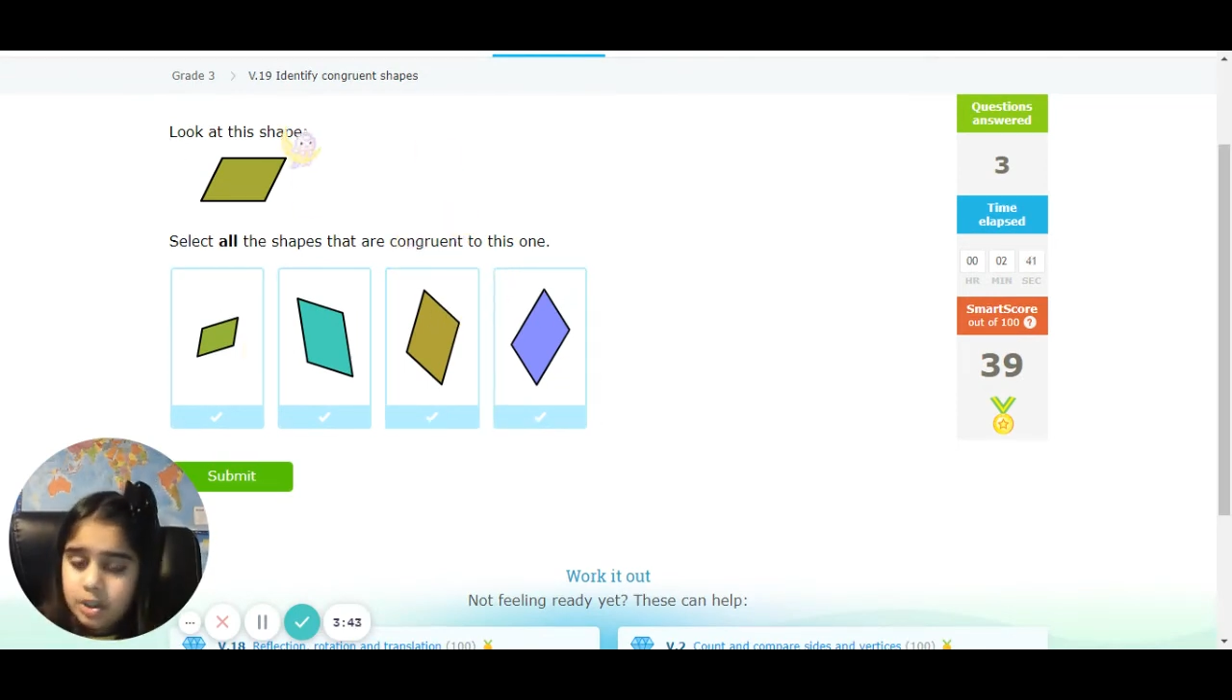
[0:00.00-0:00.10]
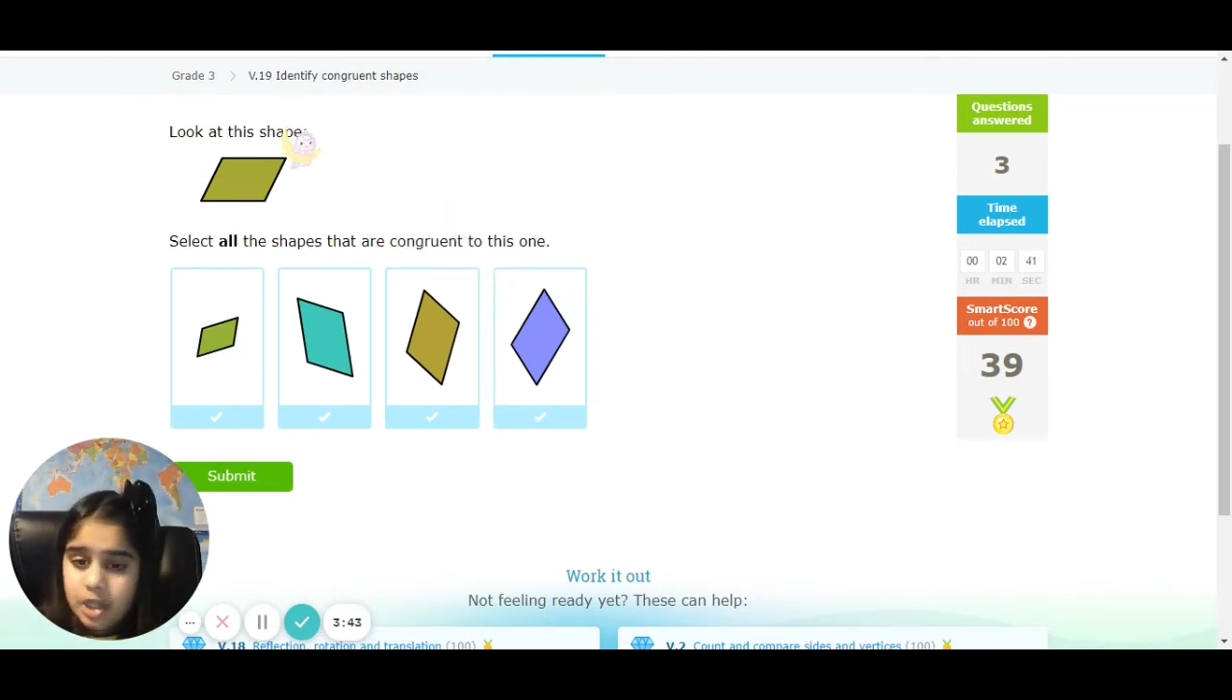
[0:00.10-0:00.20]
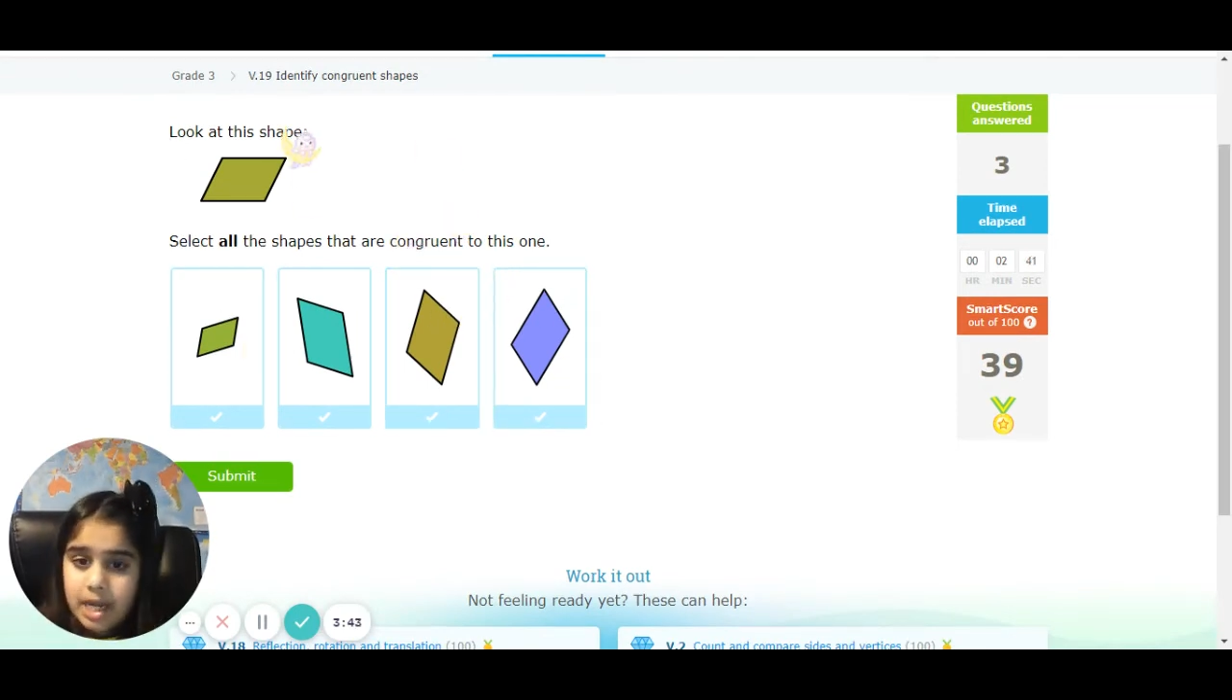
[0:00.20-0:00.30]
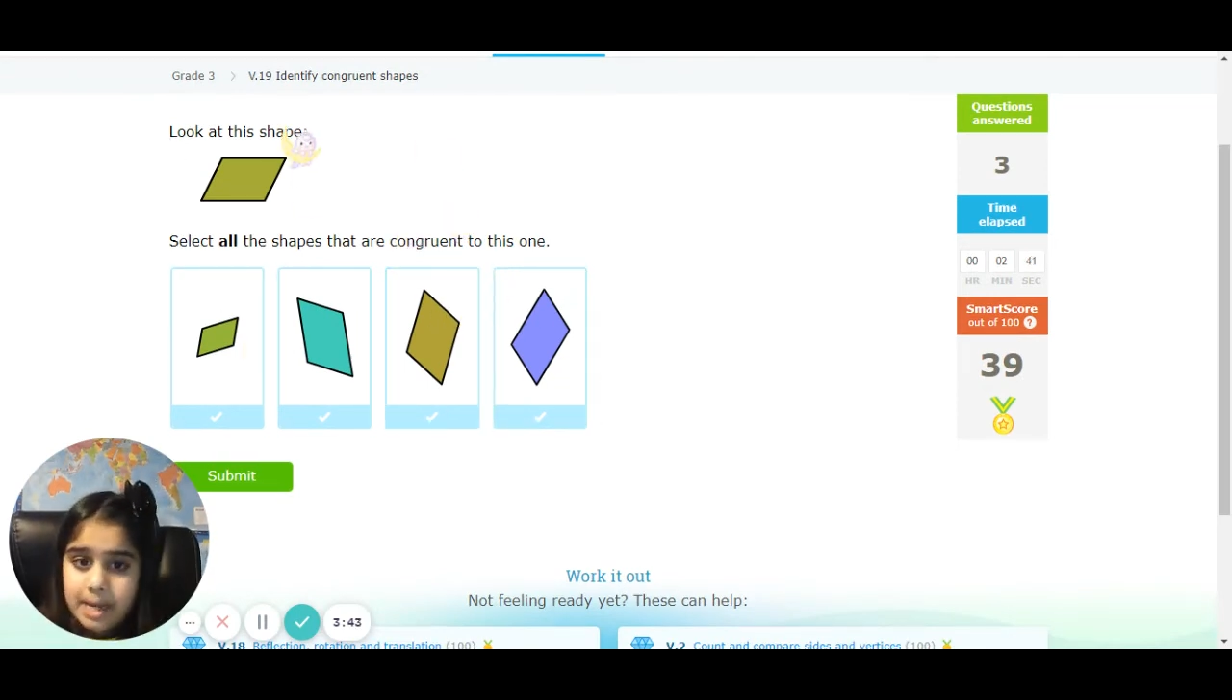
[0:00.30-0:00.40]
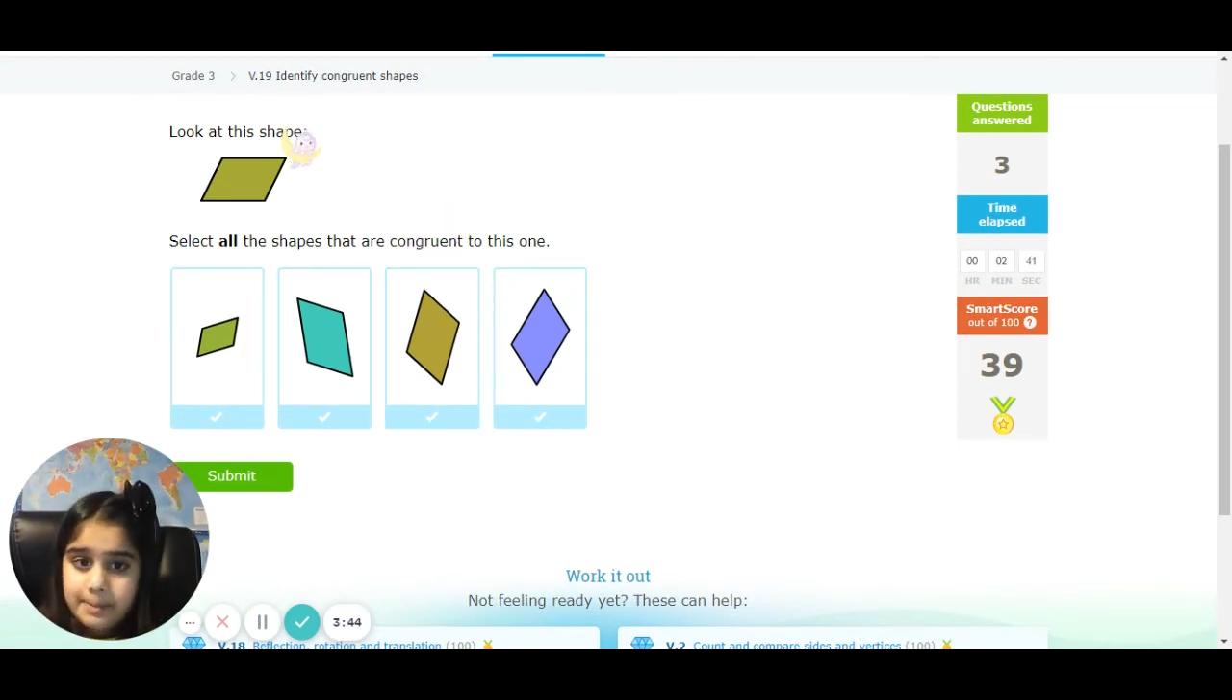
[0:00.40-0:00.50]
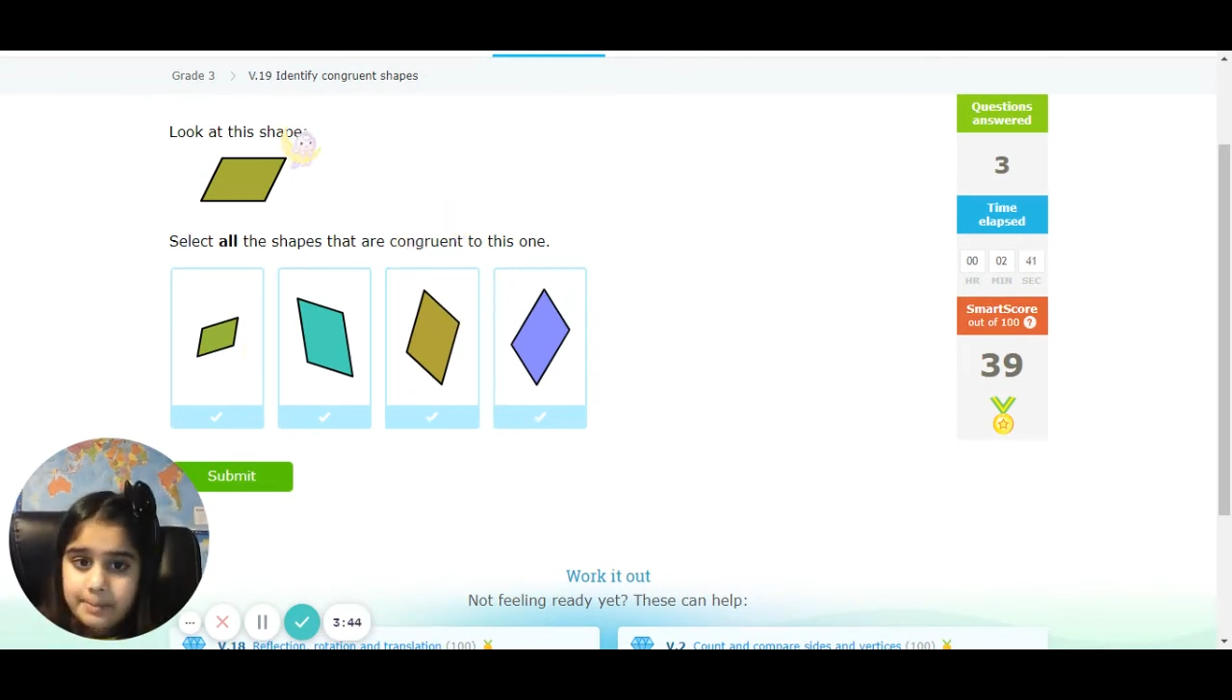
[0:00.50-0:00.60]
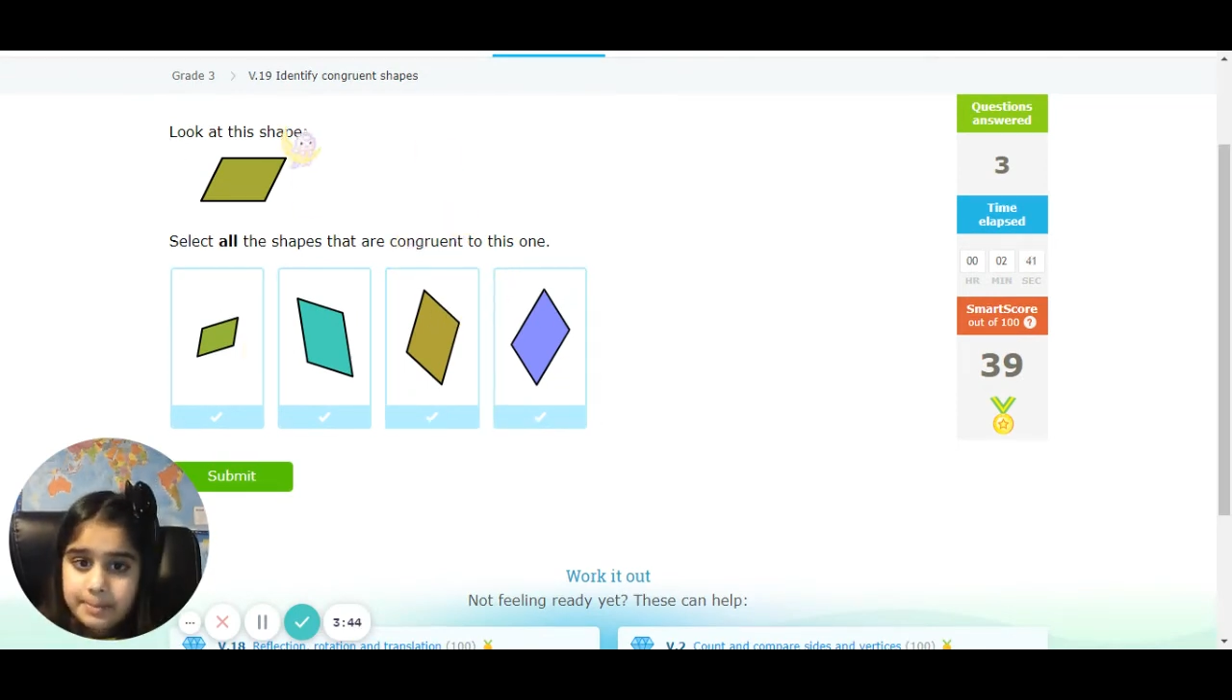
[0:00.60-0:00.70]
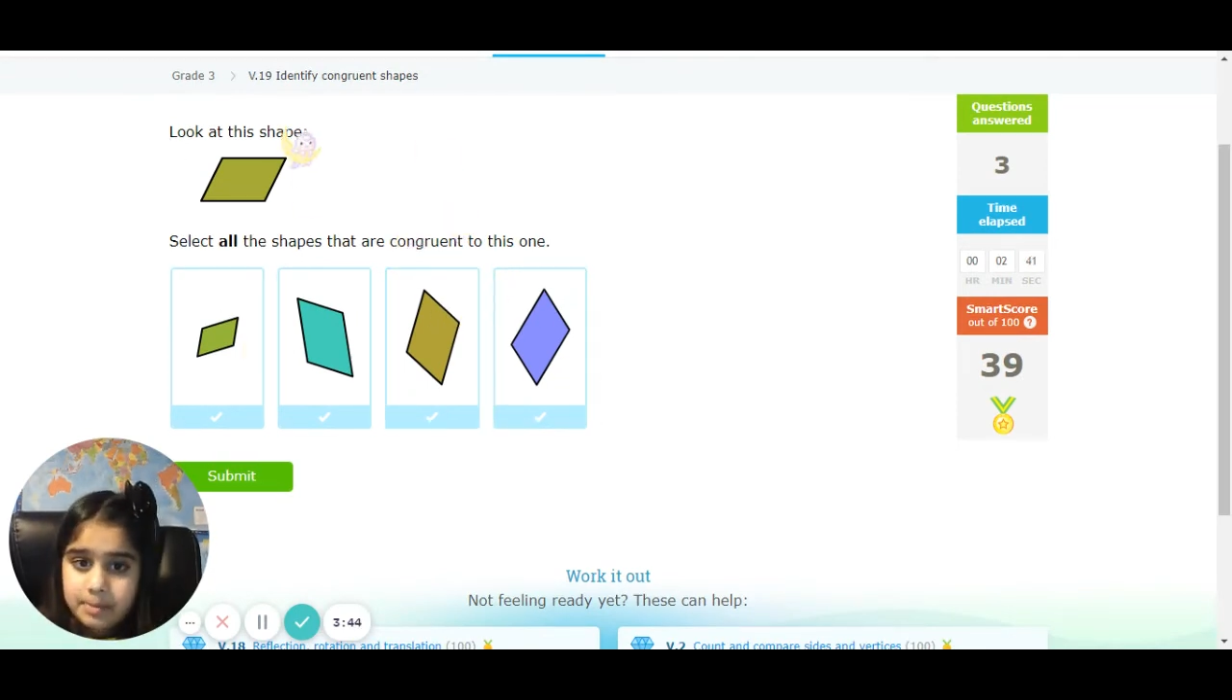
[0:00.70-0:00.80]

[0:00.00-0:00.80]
shapes.